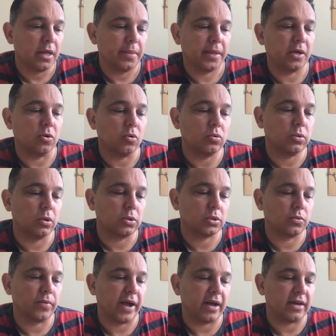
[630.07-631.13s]
They all looked
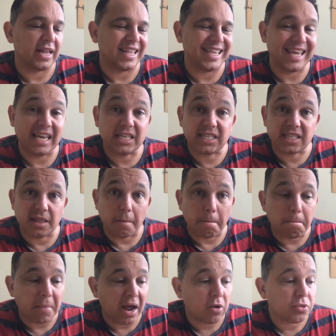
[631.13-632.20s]
around, and yes, the
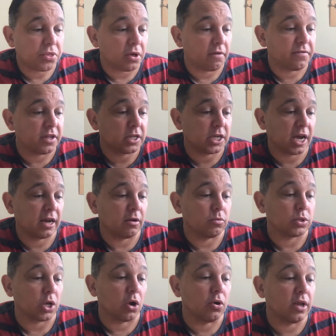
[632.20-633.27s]
mouth of the tunnel
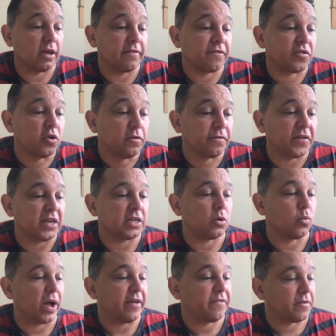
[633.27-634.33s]
was only a few feet
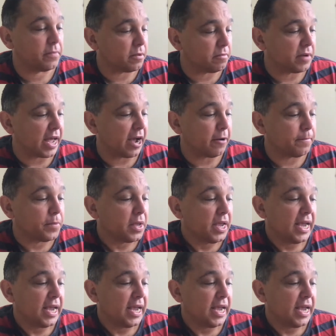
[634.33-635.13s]
away from them now,